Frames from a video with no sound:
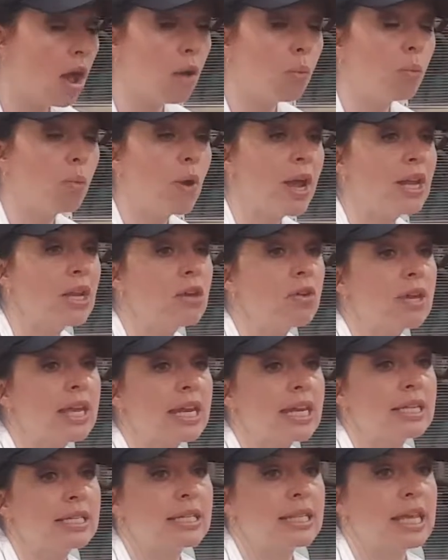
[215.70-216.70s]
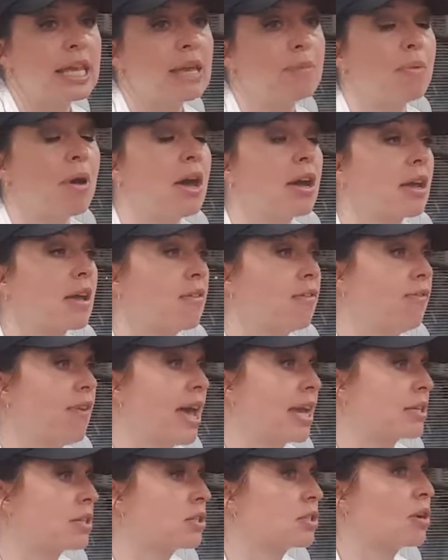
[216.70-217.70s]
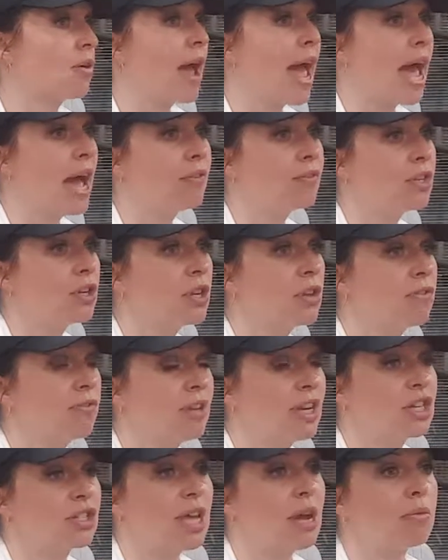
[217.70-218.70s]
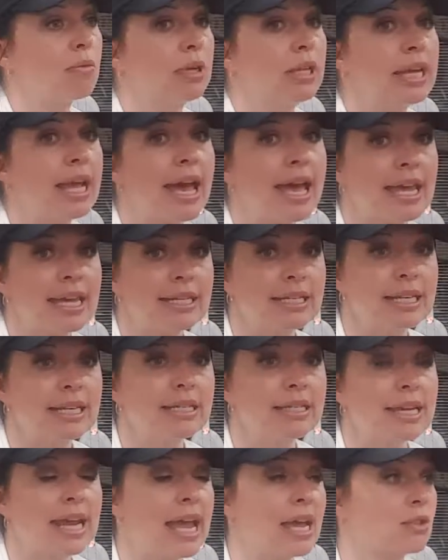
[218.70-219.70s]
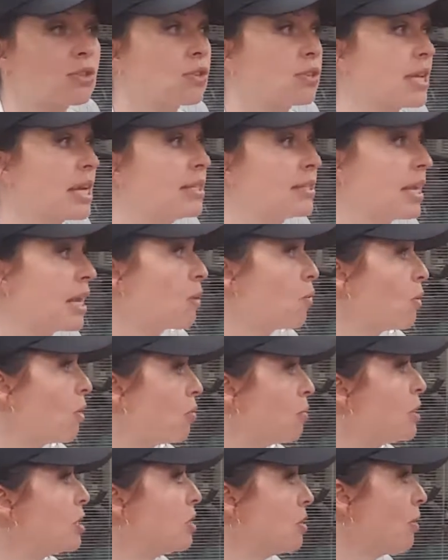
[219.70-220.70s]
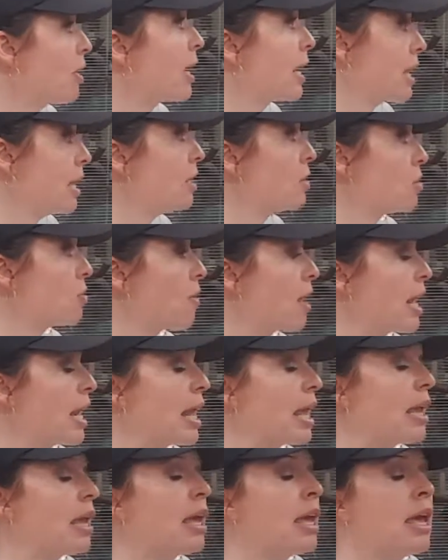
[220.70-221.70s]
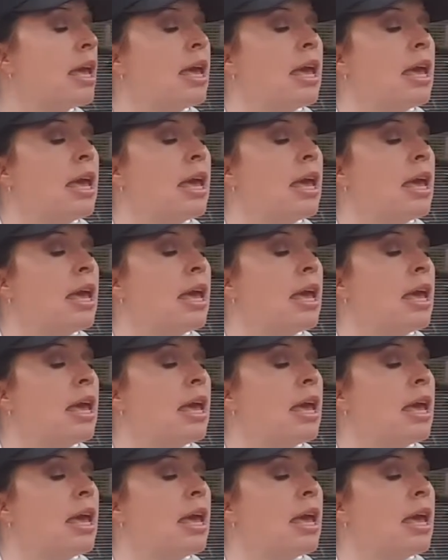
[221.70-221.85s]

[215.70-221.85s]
When you get into the EPOC effect, so after you finish that really high intensity exercise, like when we do our HIIT training,